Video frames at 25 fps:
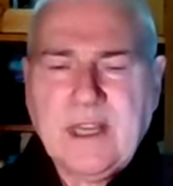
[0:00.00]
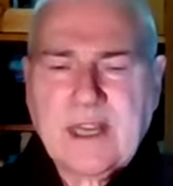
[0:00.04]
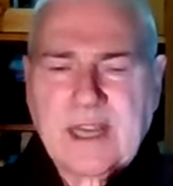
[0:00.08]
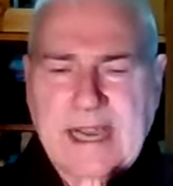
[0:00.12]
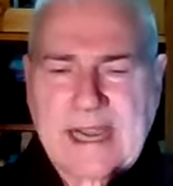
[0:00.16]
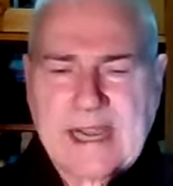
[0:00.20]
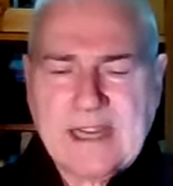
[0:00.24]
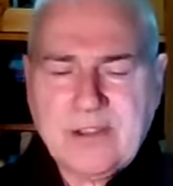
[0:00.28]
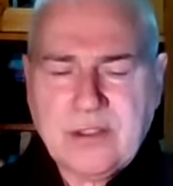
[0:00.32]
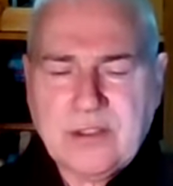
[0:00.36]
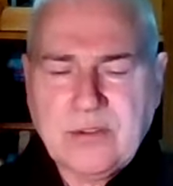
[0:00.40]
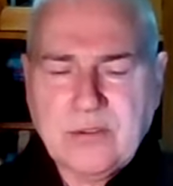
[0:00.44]

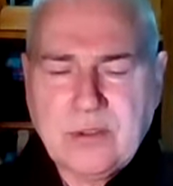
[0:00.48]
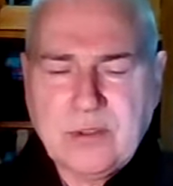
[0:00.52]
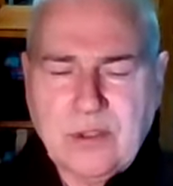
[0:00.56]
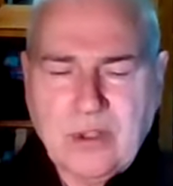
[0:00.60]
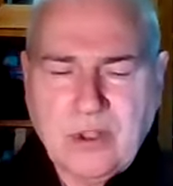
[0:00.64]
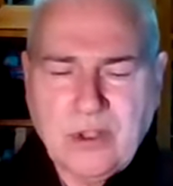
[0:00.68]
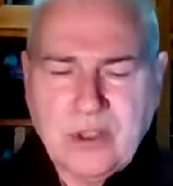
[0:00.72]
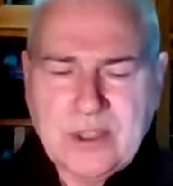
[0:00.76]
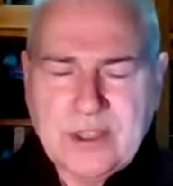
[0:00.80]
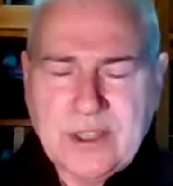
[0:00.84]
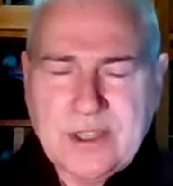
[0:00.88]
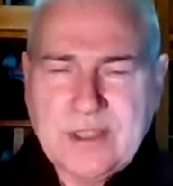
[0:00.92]
I shall
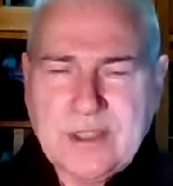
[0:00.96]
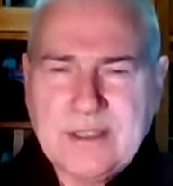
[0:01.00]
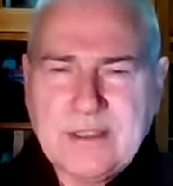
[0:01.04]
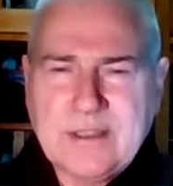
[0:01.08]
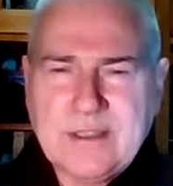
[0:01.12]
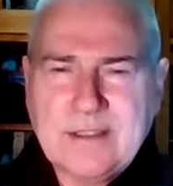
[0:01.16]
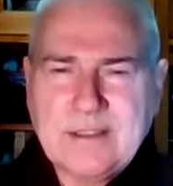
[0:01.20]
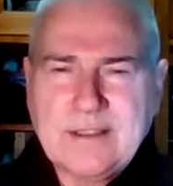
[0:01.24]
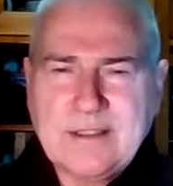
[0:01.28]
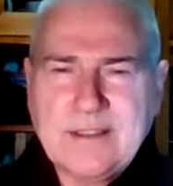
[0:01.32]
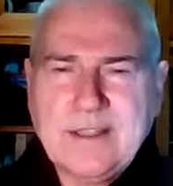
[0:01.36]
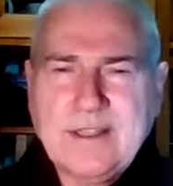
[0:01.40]
cause
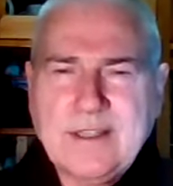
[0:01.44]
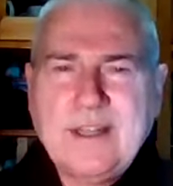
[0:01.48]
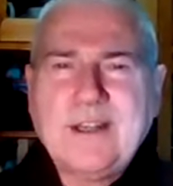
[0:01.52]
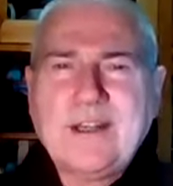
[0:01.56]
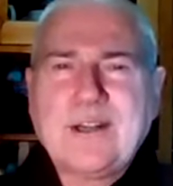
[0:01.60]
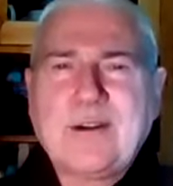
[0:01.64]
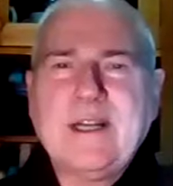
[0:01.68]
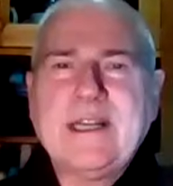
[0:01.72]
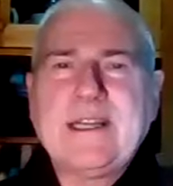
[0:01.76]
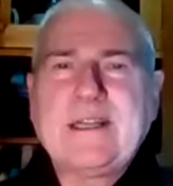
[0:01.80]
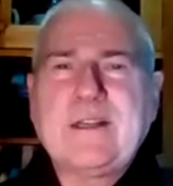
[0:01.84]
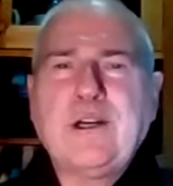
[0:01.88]
this.
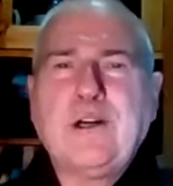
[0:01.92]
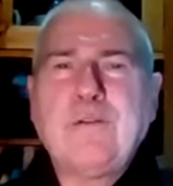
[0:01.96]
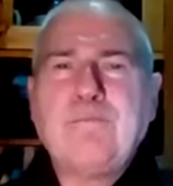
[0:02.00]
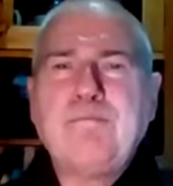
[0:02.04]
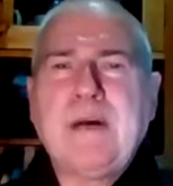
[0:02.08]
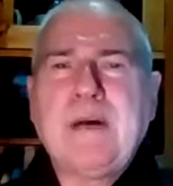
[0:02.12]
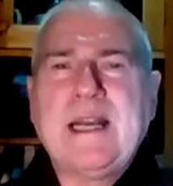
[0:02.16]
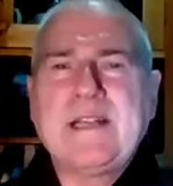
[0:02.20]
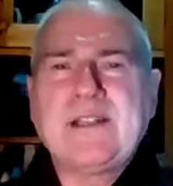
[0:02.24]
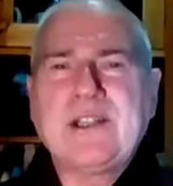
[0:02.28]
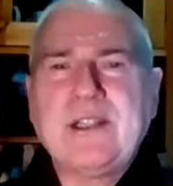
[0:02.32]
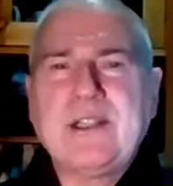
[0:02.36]
Great
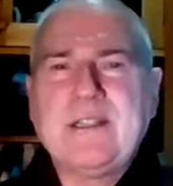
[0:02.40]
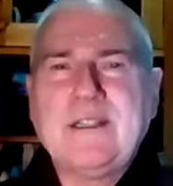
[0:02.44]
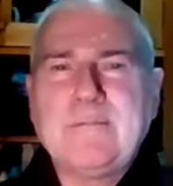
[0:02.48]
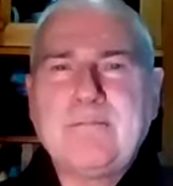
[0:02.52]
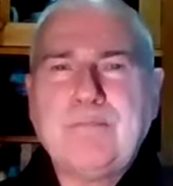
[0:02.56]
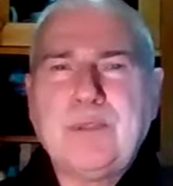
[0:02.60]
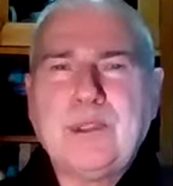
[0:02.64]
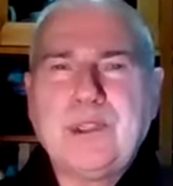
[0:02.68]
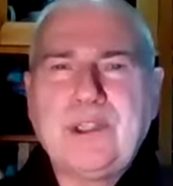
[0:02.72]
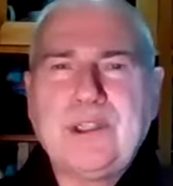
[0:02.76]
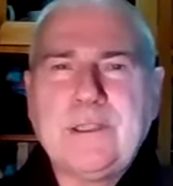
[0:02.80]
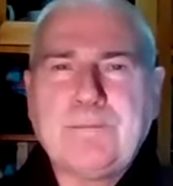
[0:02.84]

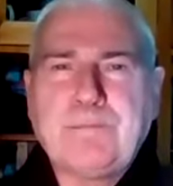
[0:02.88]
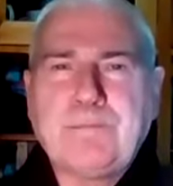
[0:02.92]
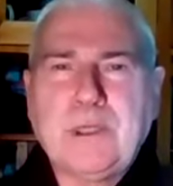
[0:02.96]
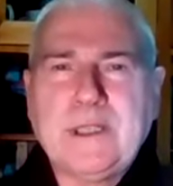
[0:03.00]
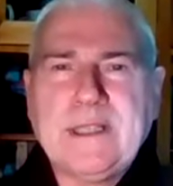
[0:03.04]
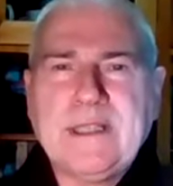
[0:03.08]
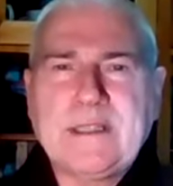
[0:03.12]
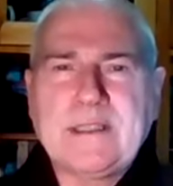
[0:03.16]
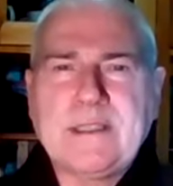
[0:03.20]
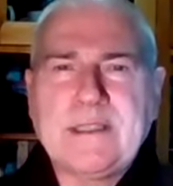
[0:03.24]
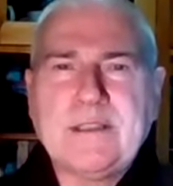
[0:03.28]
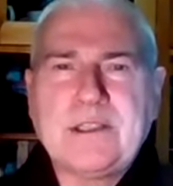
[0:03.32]
compassionate Buddha,
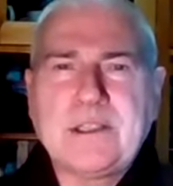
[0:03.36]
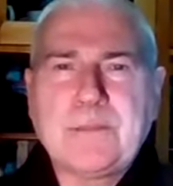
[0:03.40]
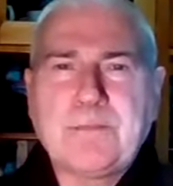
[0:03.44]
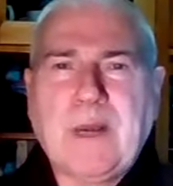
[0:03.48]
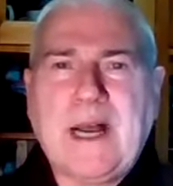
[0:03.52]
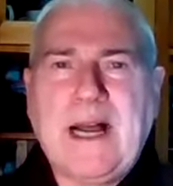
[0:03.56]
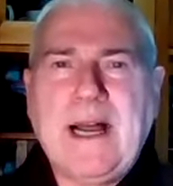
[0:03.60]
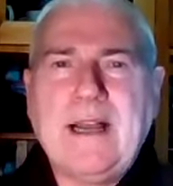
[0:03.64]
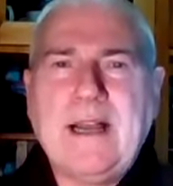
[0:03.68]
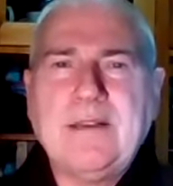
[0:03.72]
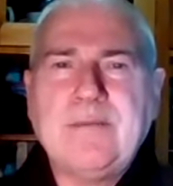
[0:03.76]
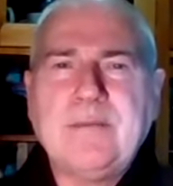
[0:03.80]
please
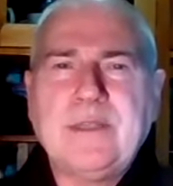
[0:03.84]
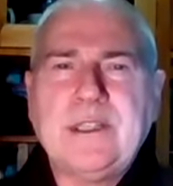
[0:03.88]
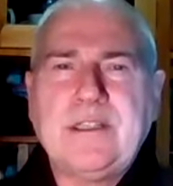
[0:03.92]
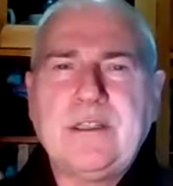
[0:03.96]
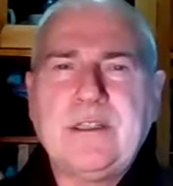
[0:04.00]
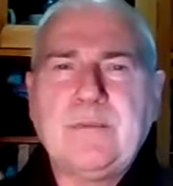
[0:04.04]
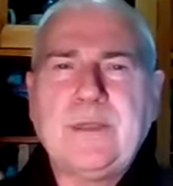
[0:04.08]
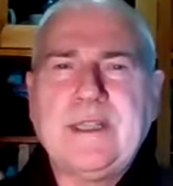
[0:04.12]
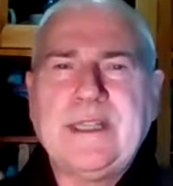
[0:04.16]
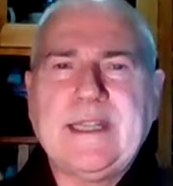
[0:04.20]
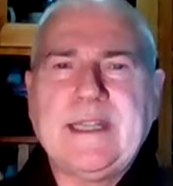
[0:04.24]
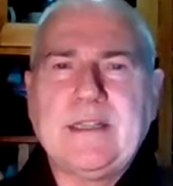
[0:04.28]
inspire me
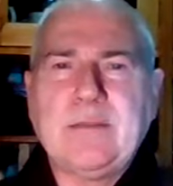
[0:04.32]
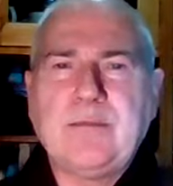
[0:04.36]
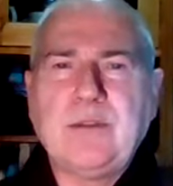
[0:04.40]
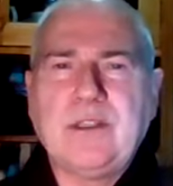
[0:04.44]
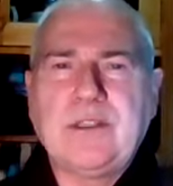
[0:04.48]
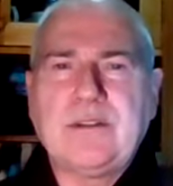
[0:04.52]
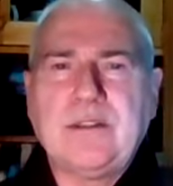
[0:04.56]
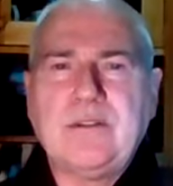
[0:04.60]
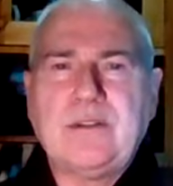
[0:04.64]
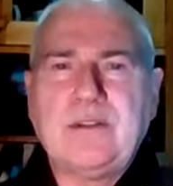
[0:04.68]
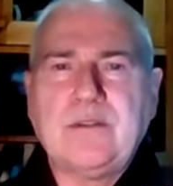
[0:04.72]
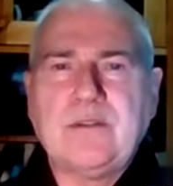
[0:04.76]
to be
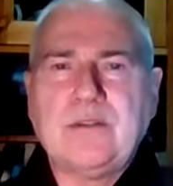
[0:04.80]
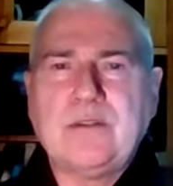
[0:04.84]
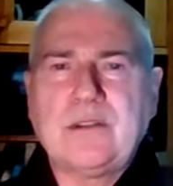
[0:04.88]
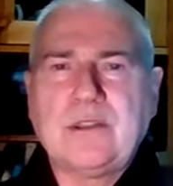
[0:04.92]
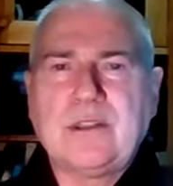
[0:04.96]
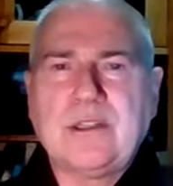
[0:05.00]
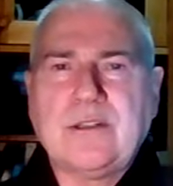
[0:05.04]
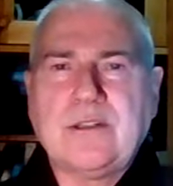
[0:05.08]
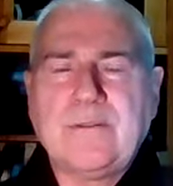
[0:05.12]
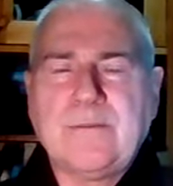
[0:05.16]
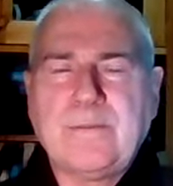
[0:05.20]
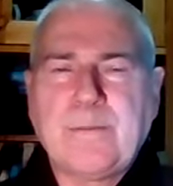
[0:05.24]
able to do
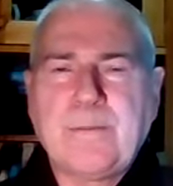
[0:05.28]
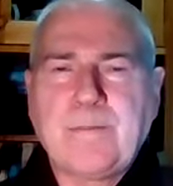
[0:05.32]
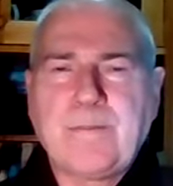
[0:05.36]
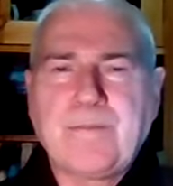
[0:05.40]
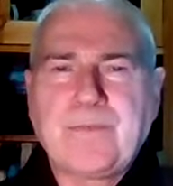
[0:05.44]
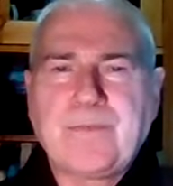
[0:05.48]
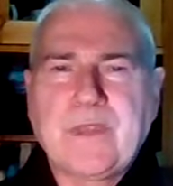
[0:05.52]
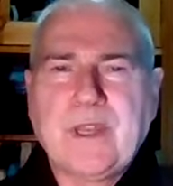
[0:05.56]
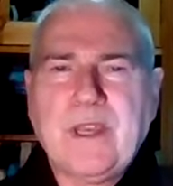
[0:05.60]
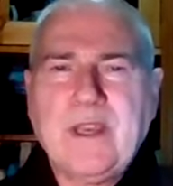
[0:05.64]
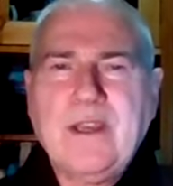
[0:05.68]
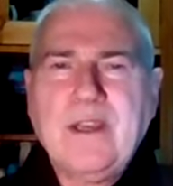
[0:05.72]
so.
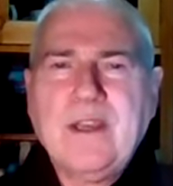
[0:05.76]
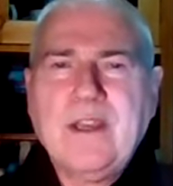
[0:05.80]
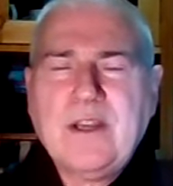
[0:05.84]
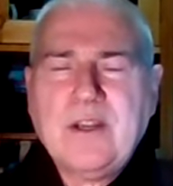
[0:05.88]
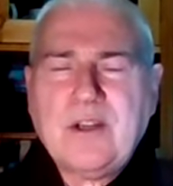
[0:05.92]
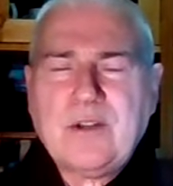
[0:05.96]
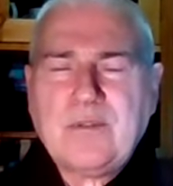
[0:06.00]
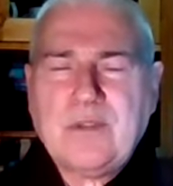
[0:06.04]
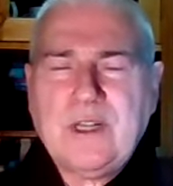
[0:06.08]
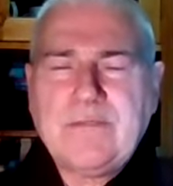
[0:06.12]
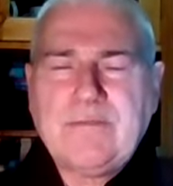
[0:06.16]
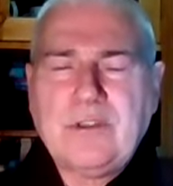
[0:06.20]

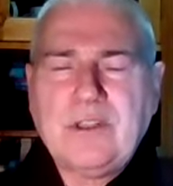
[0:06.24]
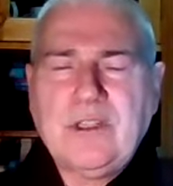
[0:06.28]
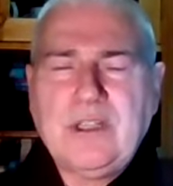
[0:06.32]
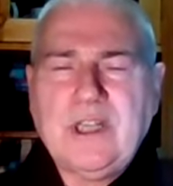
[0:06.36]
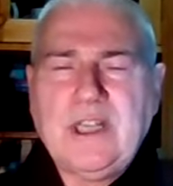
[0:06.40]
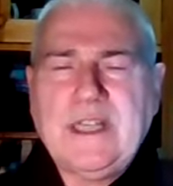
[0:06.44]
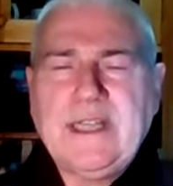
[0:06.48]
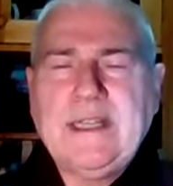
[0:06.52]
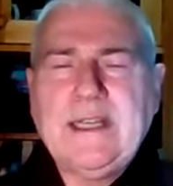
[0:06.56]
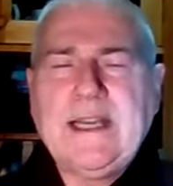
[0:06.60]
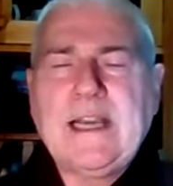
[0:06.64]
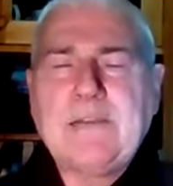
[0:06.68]

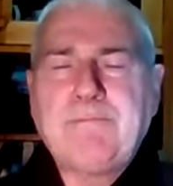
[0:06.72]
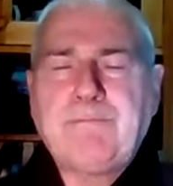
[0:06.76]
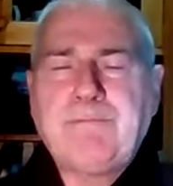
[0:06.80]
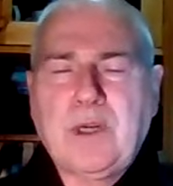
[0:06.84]
Reverently, I